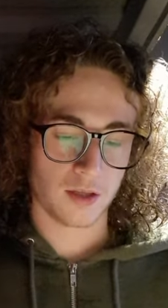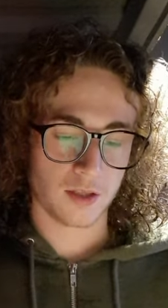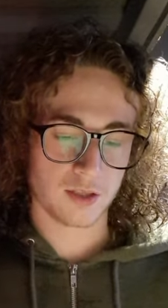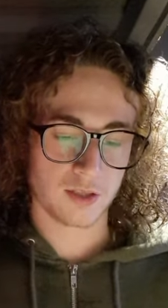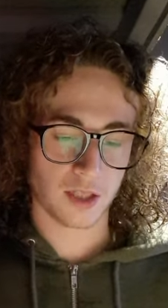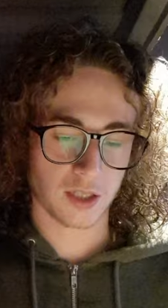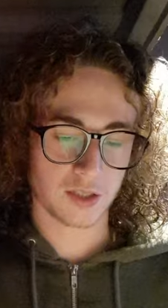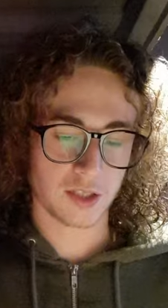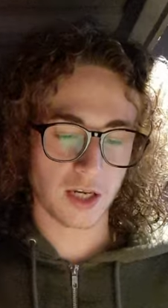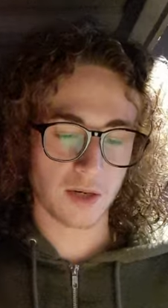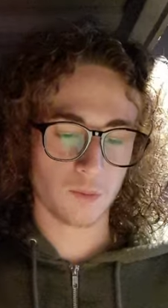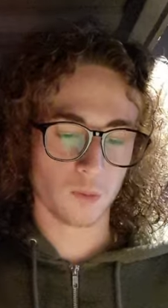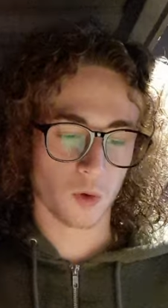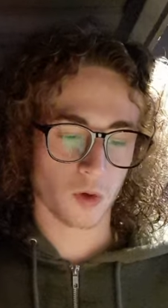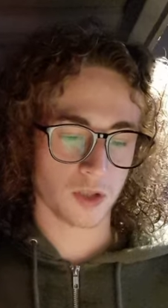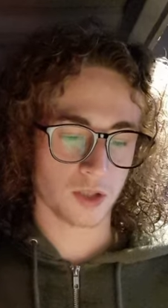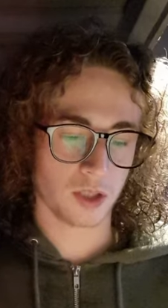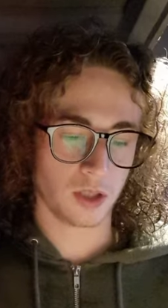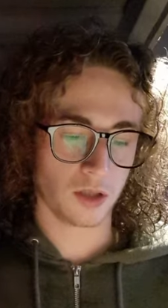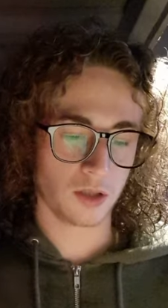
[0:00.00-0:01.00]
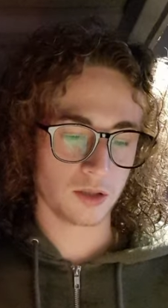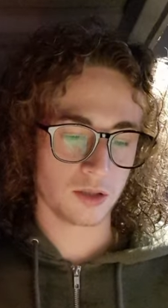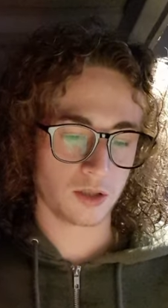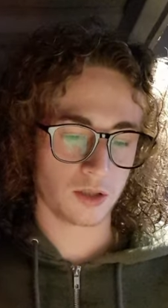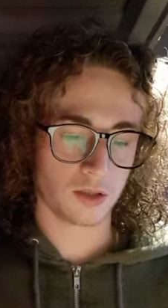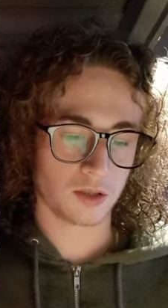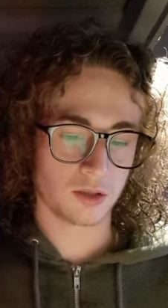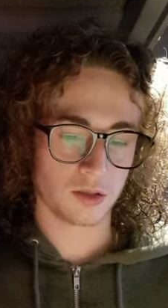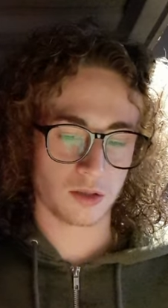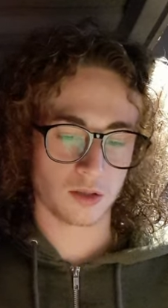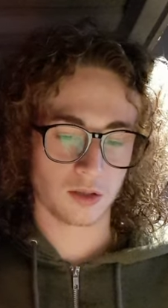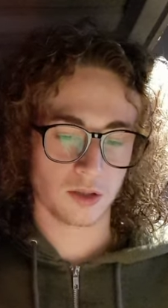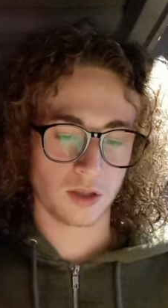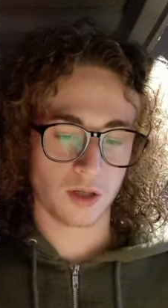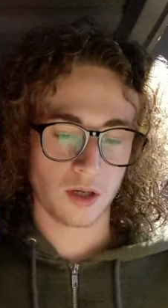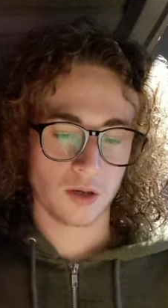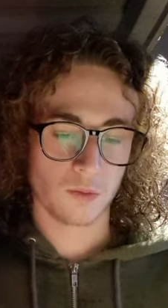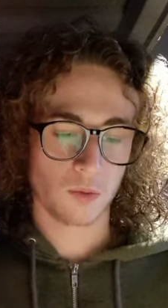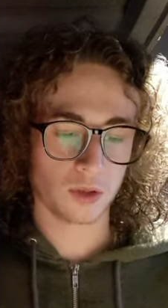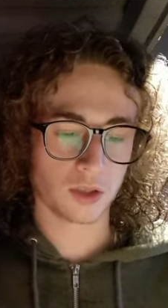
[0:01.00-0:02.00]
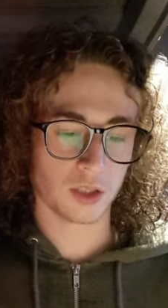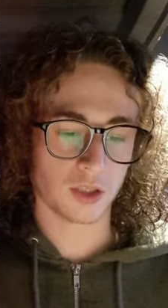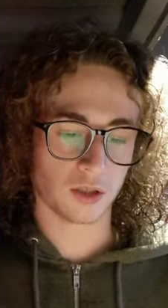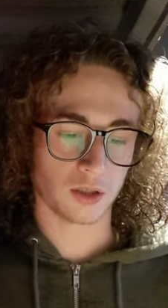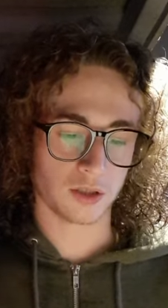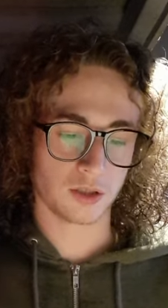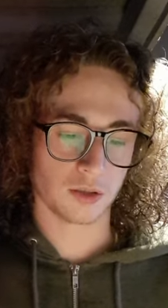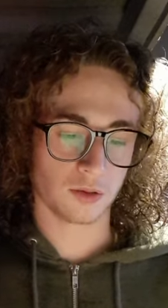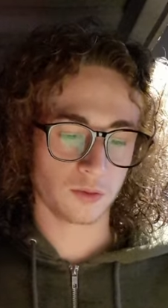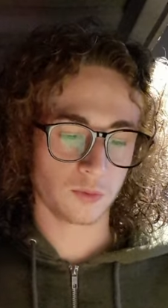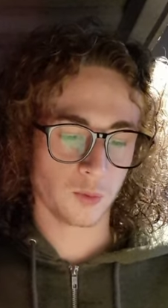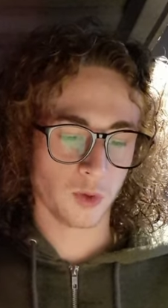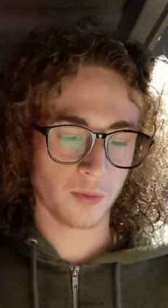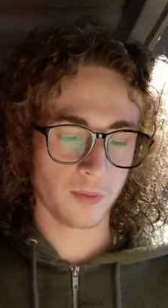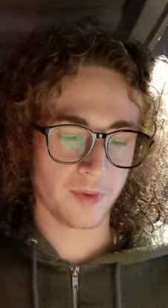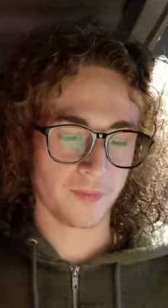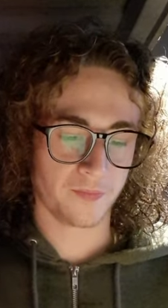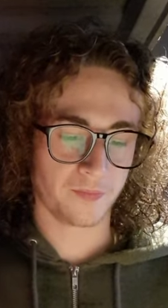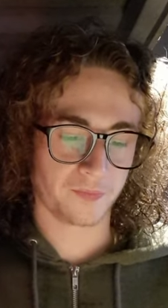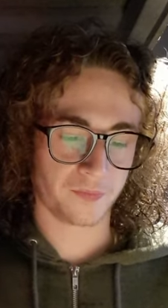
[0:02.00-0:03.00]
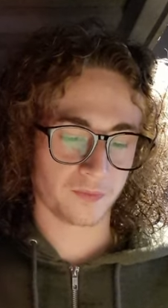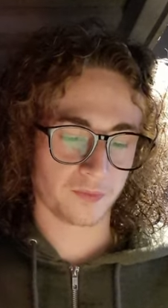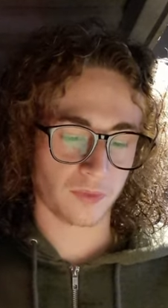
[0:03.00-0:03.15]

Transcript: Is that Dame Washalot? What a nice old woman.